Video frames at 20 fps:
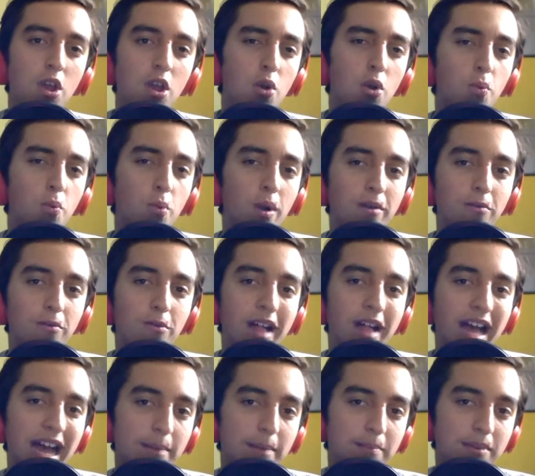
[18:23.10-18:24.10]
what will
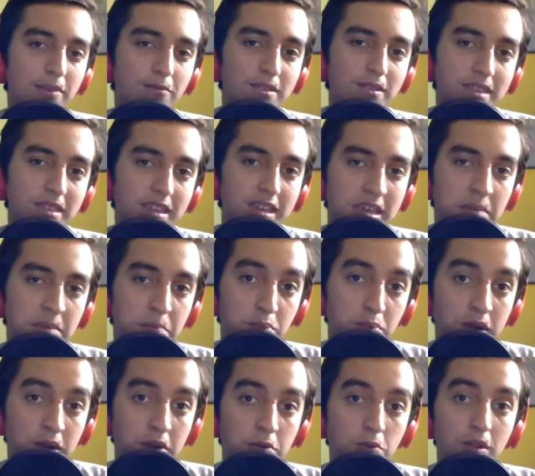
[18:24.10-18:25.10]
happen with a Heat
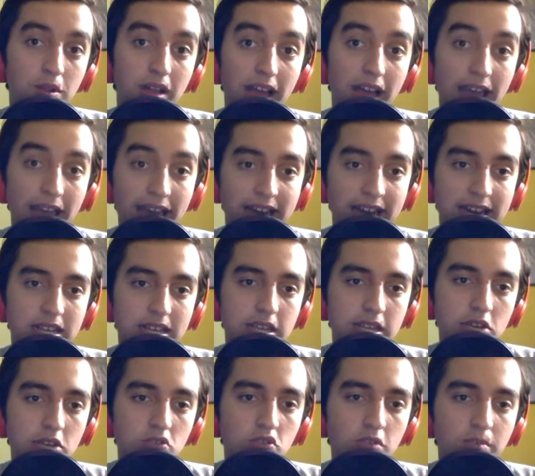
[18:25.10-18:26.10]
prequel and a
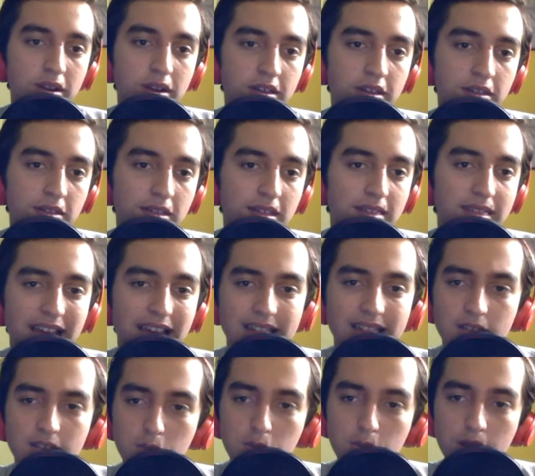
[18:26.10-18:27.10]
sequel. But other than that,
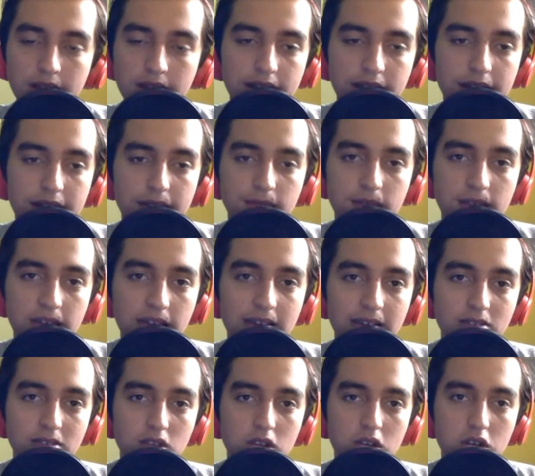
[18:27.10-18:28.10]
there's really nothing
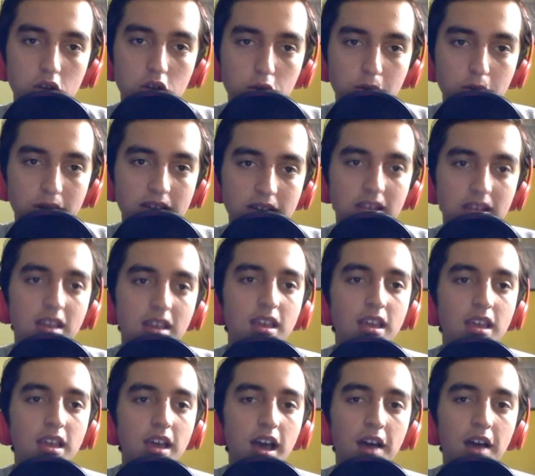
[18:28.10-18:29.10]
else to it.
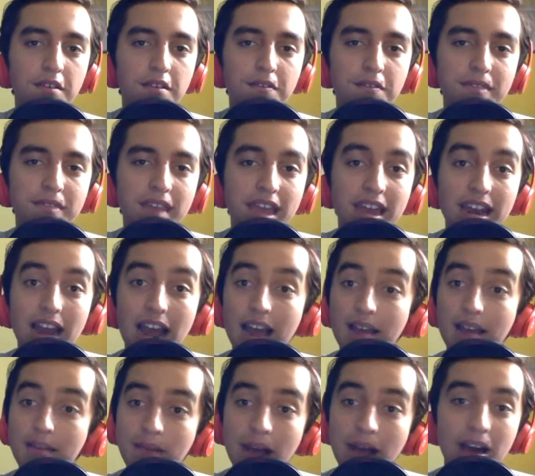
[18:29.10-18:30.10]
Other than
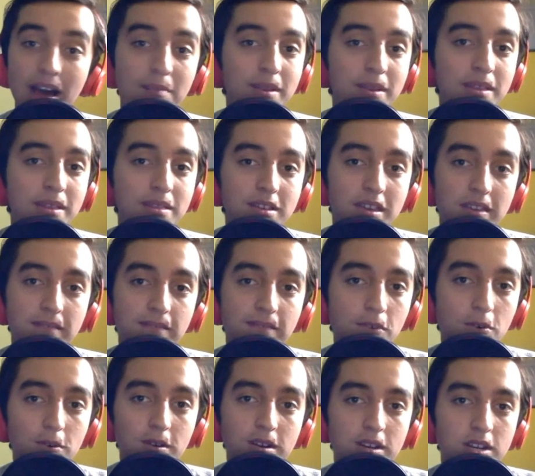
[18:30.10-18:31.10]
I'd be looking
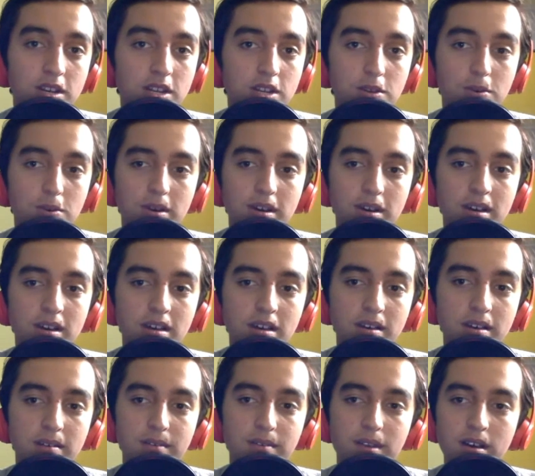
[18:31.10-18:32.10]
forward to
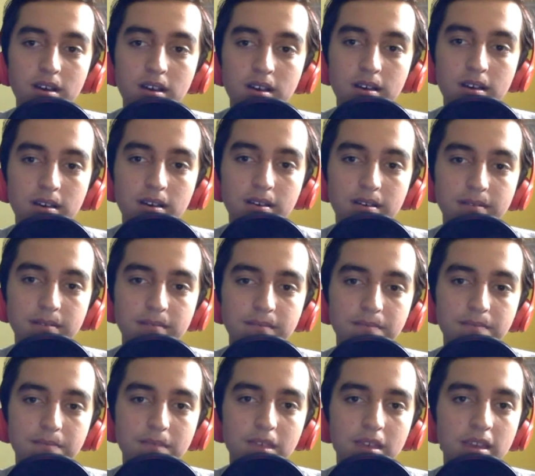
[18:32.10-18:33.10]
a
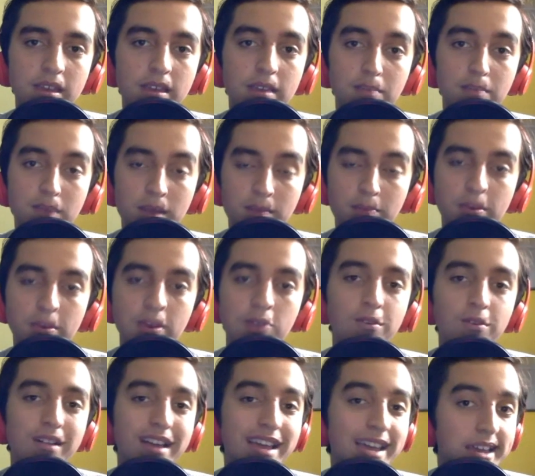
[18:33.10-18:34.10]

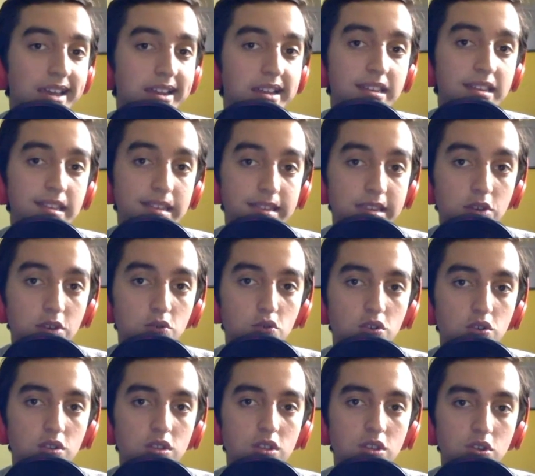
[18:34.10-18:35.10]
prequel and a
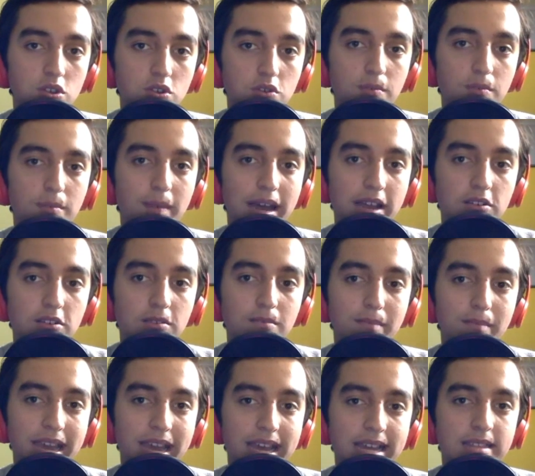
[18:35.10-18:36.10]
sequel to Michael
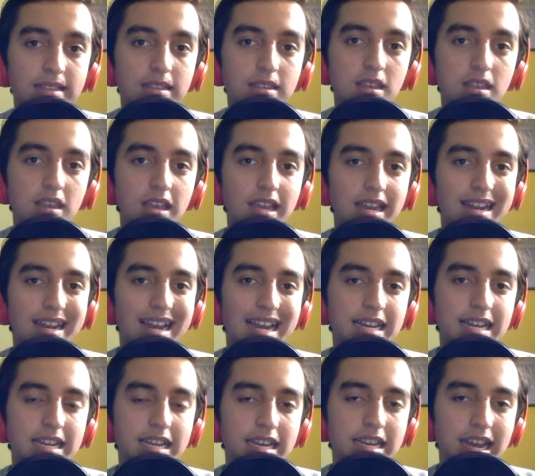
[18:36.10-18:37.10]
Mann's
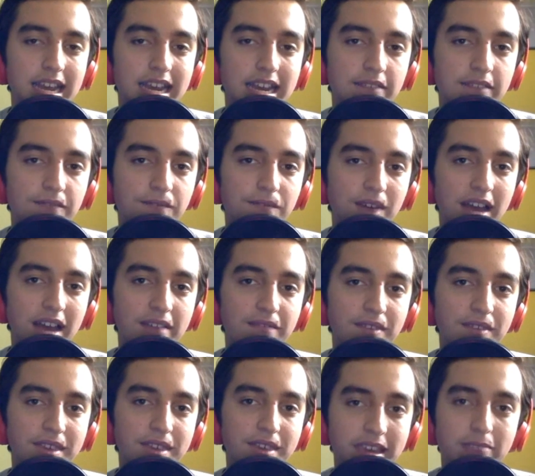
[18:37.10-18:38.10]
1995
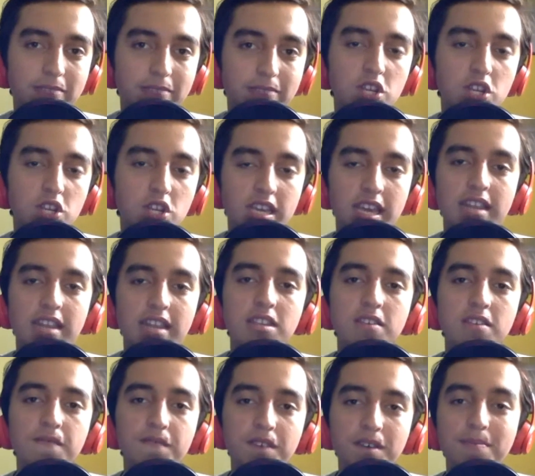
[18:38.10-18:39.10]
Heat, which again is
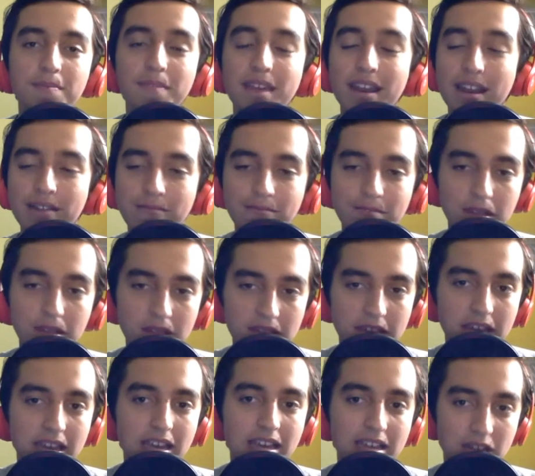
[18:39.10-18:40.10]
a film that I
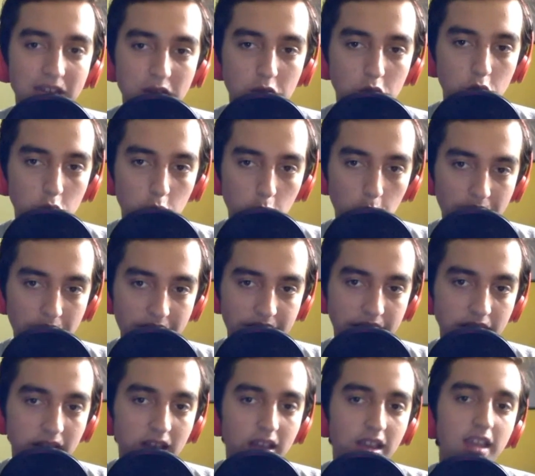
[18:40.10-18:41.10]
really
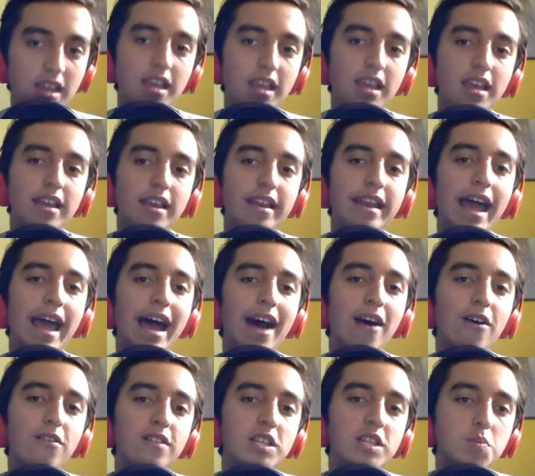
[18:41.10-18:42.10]
enjoyed.
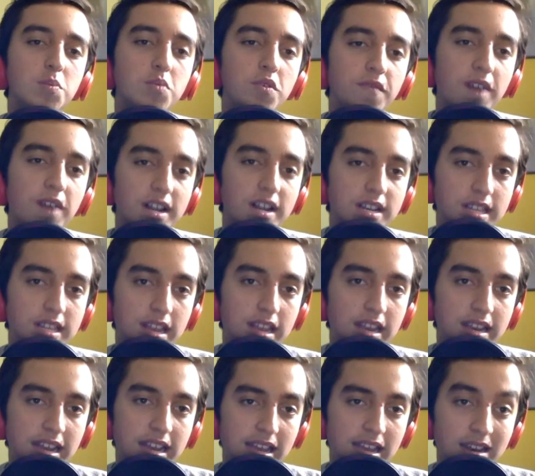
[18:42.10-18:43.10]
Now let's move on to
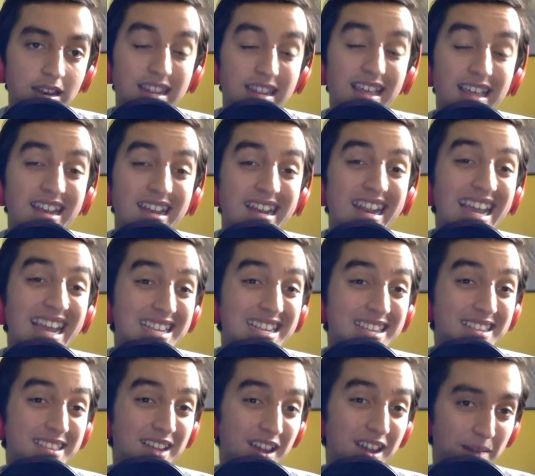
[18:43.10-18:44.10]
the
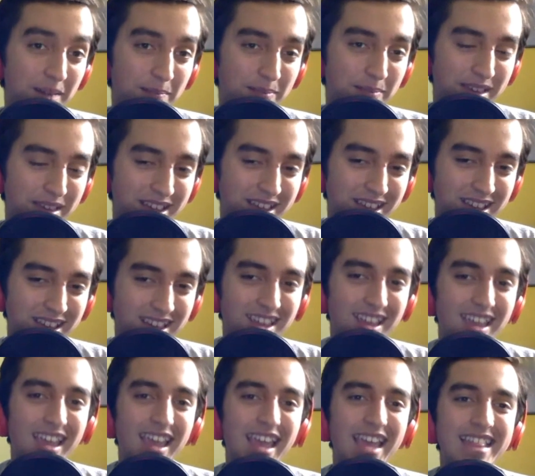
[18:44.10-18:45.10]
next topic,
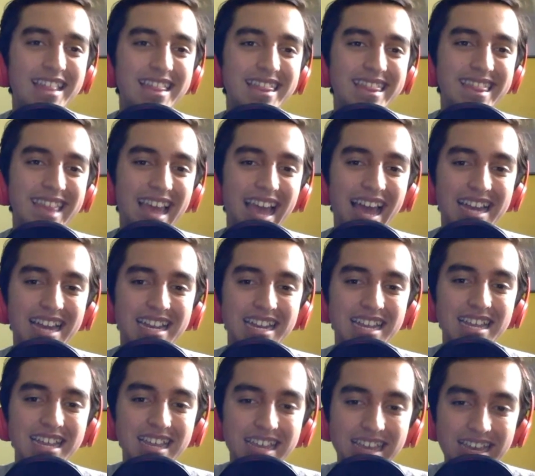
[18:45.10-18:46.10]
and that
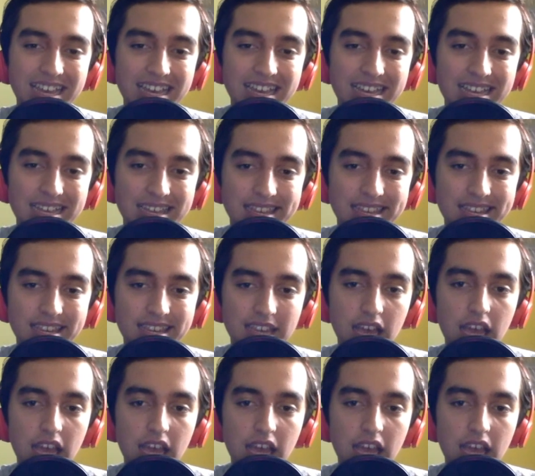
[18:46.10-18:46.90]
is